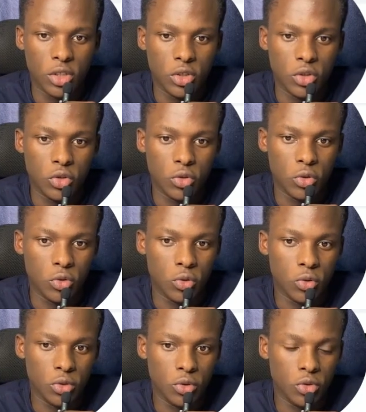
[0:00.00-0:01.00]
So
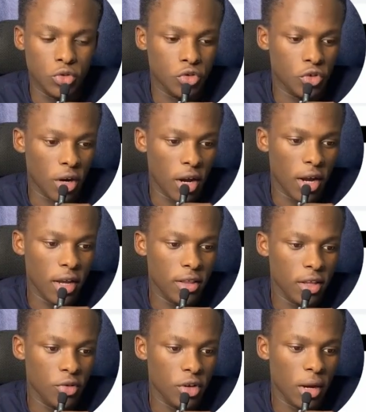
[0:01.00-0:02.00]
we could try,
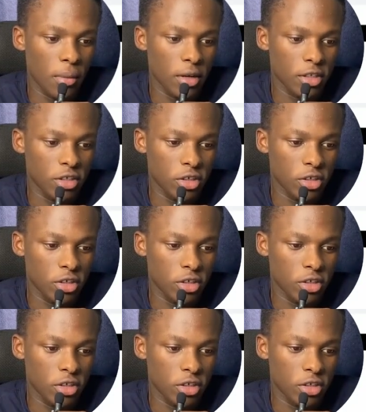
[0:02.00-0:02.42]
then you come and